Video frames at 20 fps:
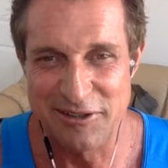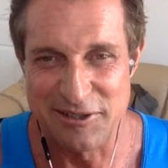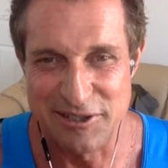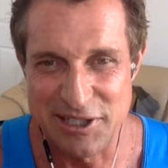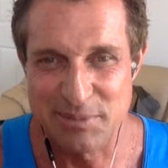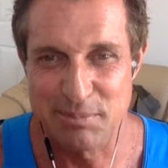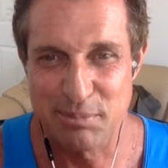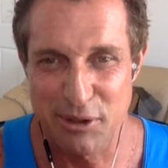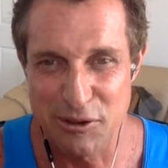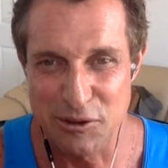this
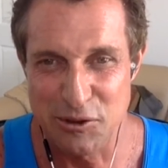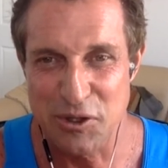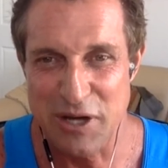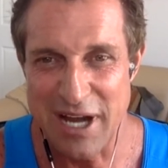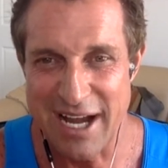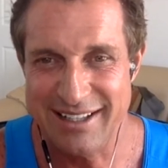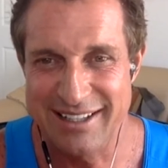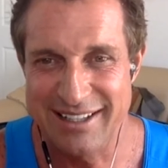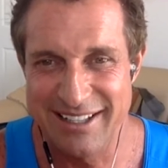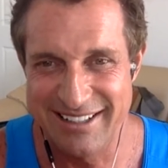
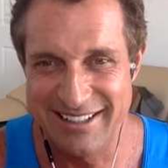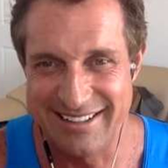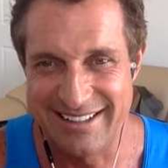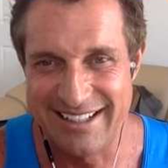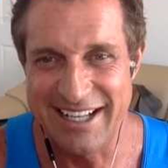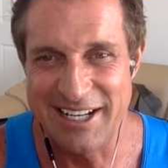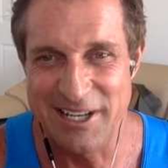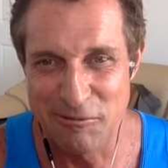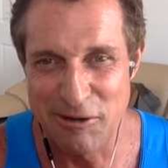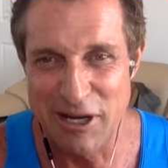protracted
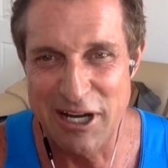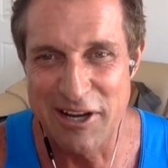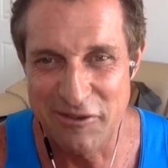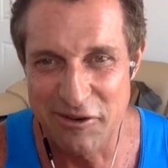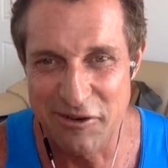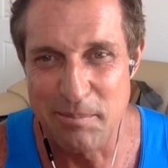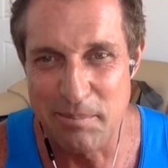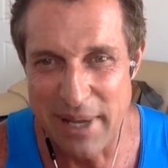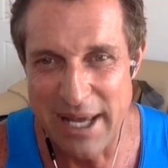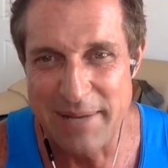getting ready
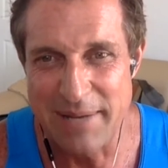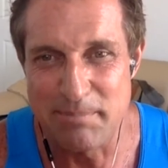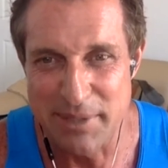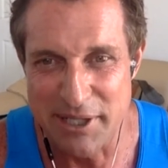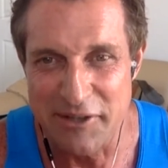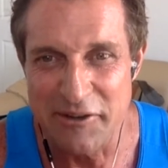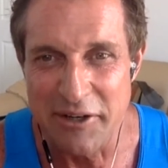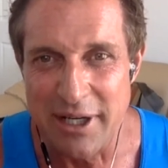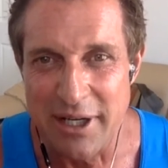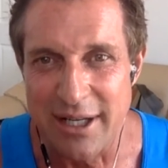for bed
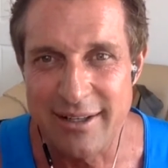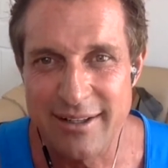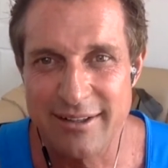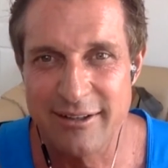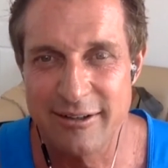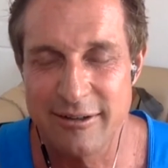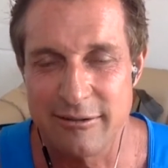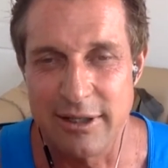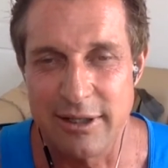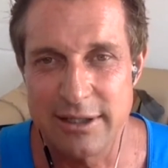period
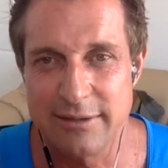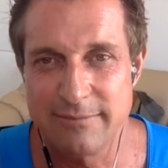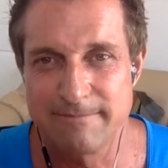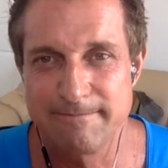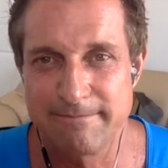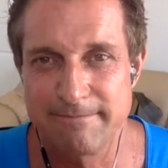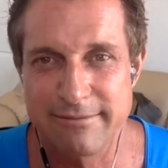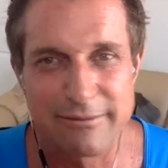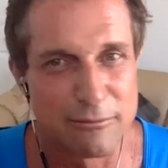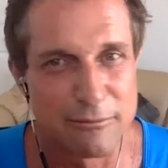right?
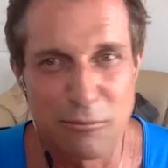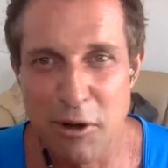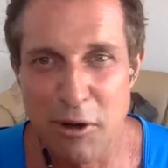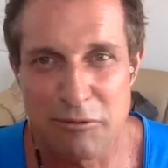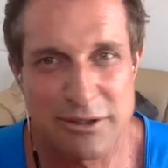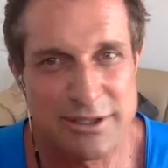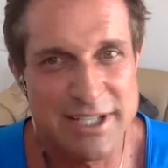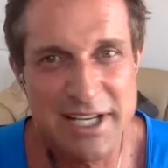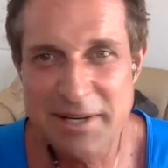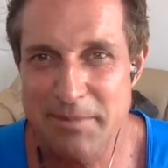Yeah. What
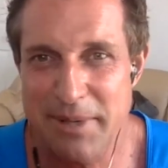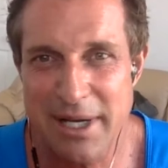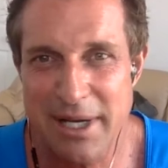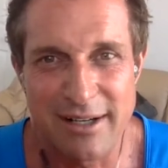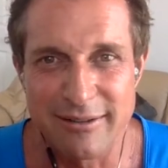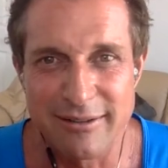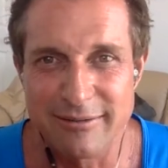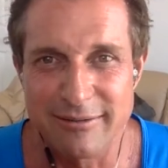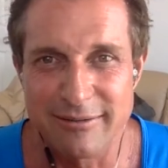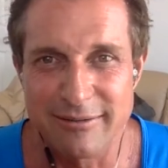was that about?